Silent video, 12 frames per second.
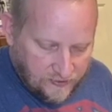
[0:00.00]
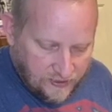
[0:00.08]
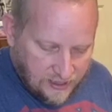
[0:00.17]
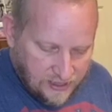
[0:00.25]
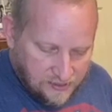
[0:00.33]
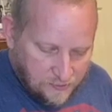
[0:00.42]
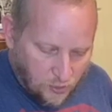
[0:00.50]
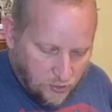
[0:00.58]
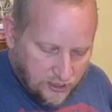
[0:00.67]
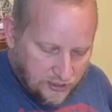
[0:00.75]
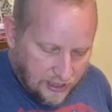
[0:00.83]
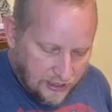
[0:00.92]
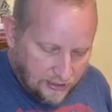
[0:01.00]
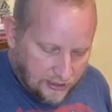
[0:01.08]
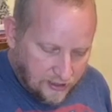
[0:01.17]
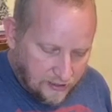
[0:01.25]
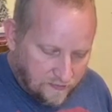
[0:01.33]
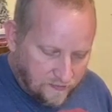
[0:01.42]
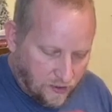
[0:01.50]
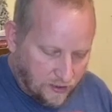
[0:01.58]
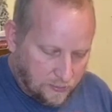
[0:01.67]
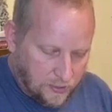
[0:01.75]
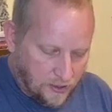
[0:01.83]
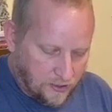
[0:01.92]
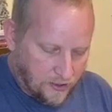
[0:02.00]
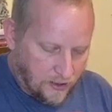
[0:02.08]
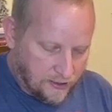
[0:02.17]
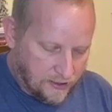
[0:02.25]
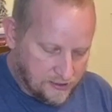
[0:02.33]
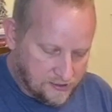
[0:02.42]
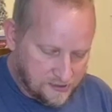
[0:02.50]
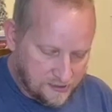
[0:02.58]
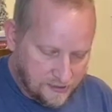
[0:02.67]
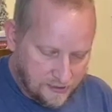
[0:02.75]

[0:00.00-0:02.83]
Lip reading: He's more than likely going to fall apart on us.